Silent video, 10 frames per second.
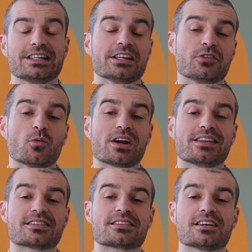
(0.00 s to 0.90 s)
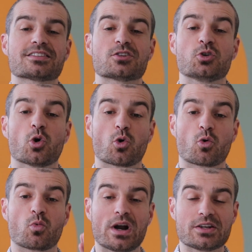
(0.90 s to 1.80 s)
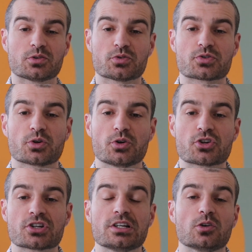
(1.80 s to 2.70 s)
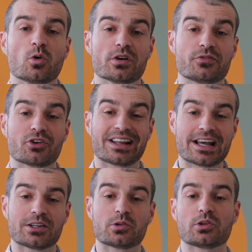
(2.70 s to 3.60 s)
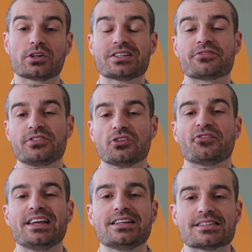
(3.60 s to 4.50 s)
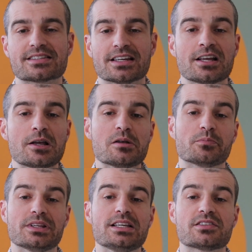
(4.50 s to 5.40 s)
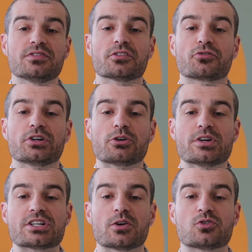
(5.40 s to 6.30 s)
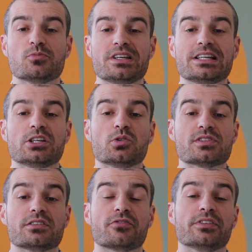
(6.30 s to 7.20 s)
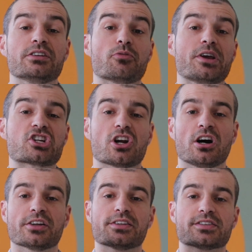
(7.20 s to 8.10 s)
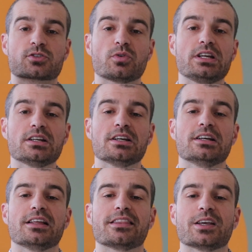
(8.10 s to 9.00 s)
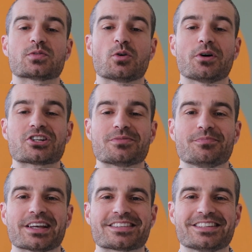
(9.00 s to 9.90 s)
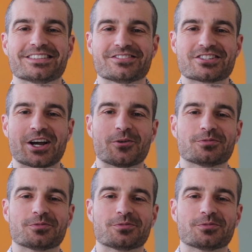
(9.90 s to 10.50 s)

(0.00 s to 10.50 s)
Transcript: If you want to discuss your rental search, or if you're a landlord looking to fill vacancy, please feel free to reach out to me using the information on the screen. Thank you so much. Merci. Ciao.